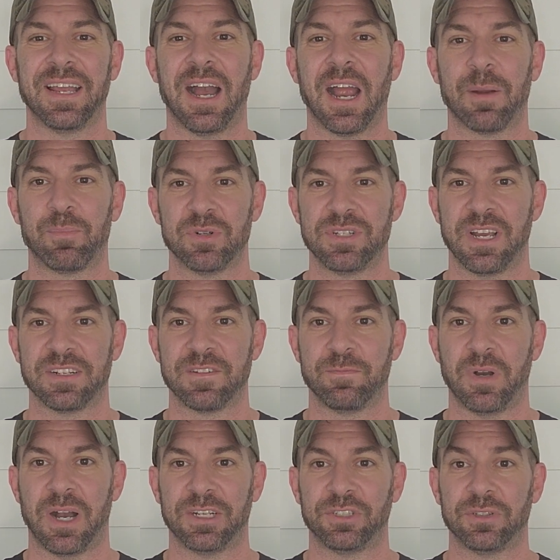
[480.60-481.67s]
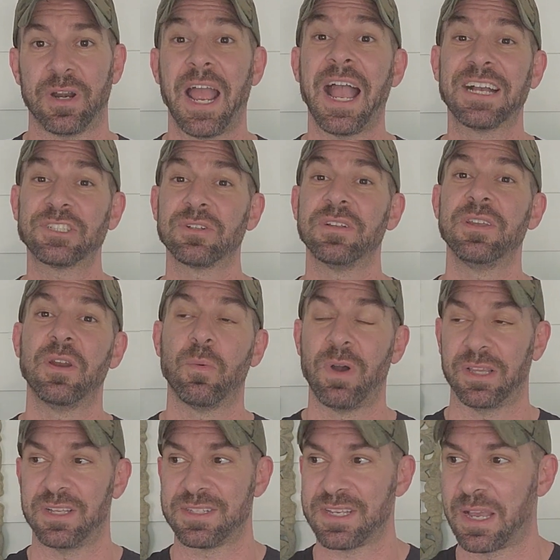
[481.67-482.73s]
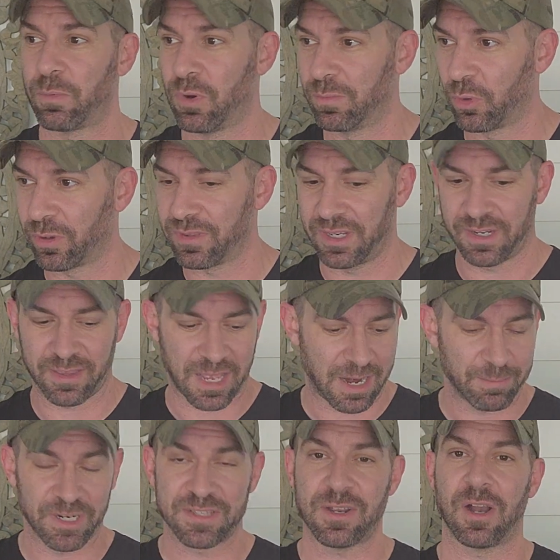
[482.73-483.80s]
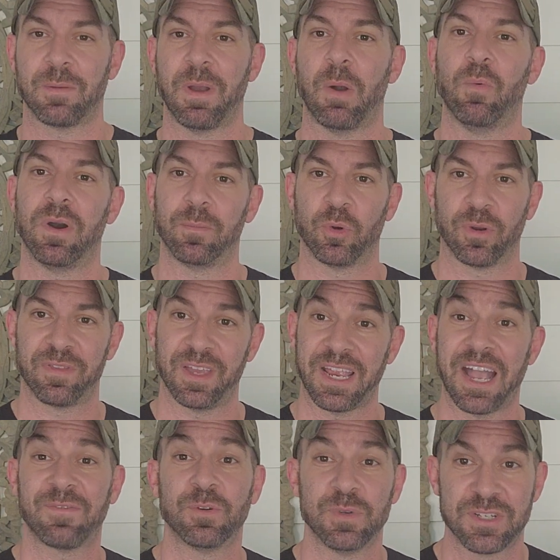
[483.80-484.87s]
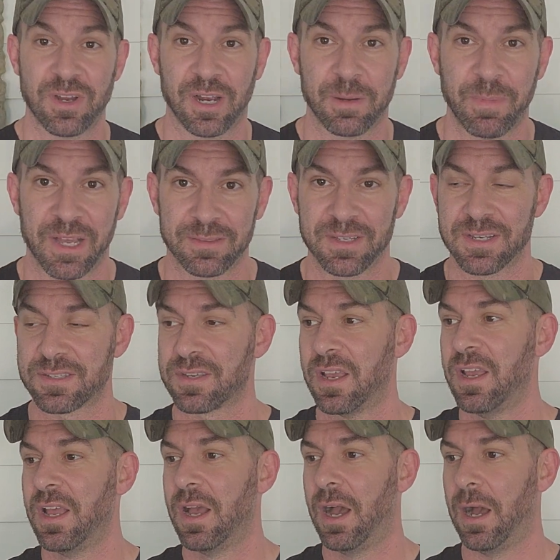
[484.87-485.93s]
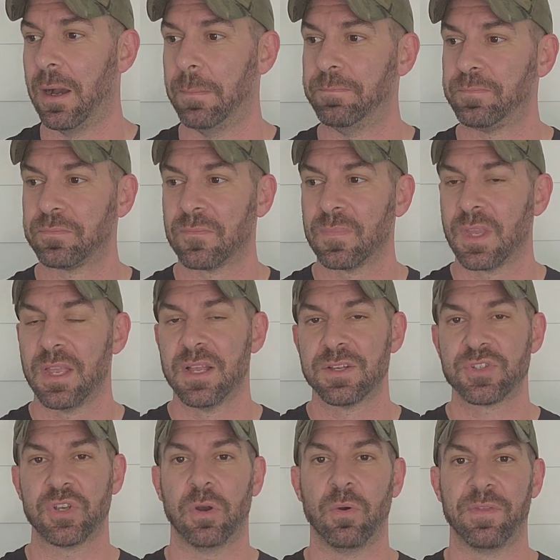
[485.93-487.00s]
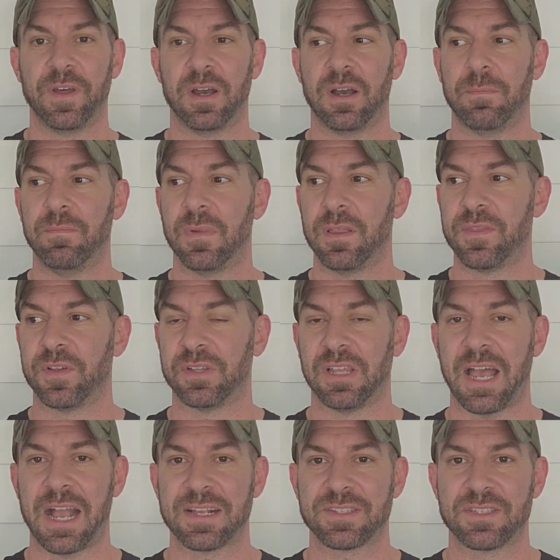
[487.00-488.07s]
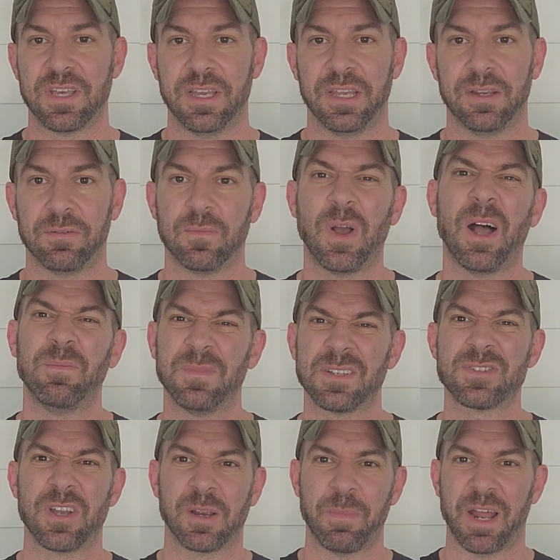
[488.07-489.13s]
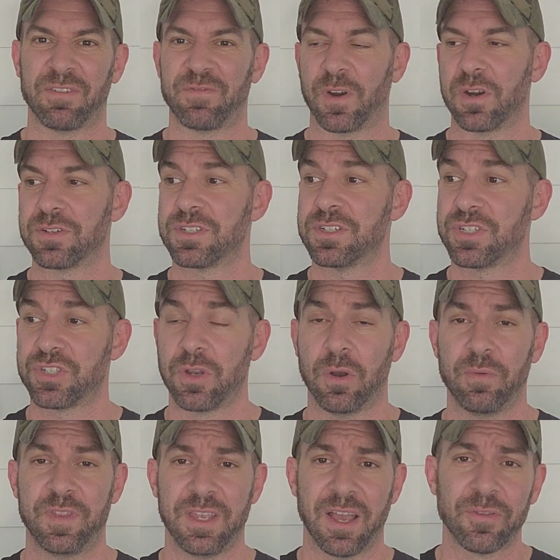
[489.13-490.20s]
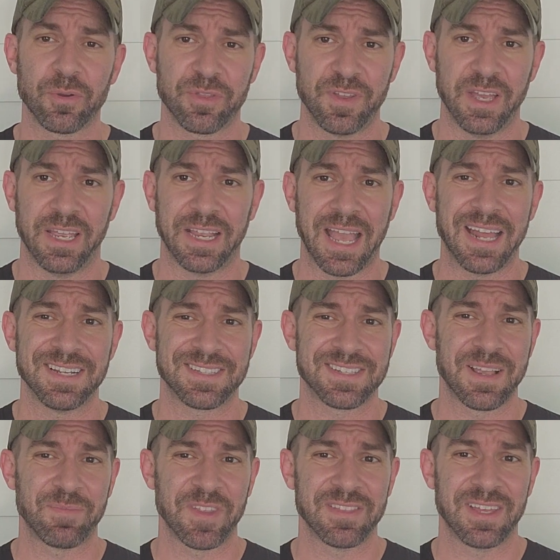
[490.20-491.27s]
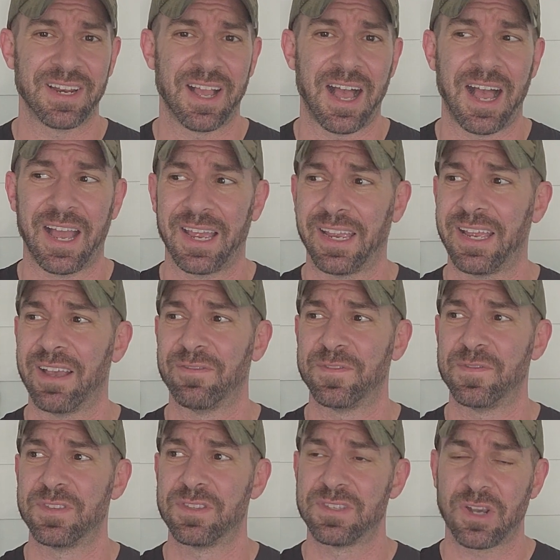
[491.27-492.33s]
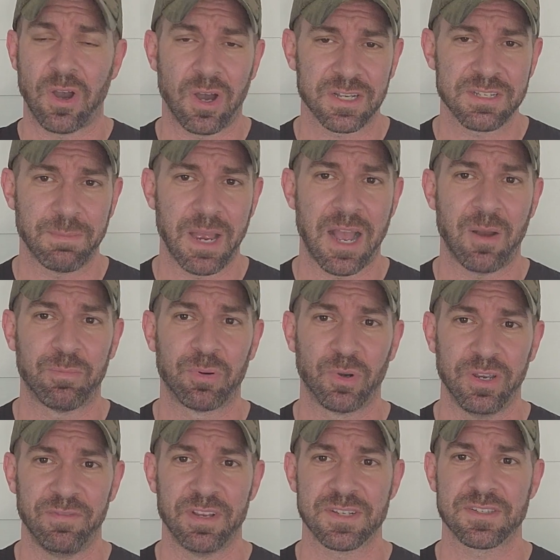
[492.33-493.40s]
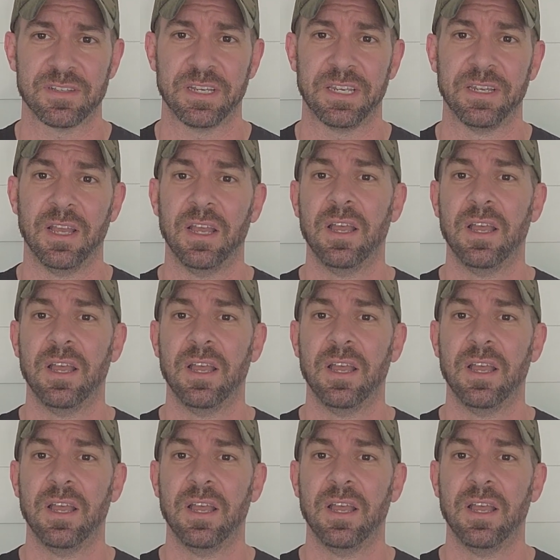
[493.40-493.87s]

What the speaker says: higher protective posture. Actually, you know what? Let's add one more thing to that. I'm going to talk about one more thing after we talk about this. So the last thing, well, let's talk about it first. So the other thing, and it's something that I have talked about previously,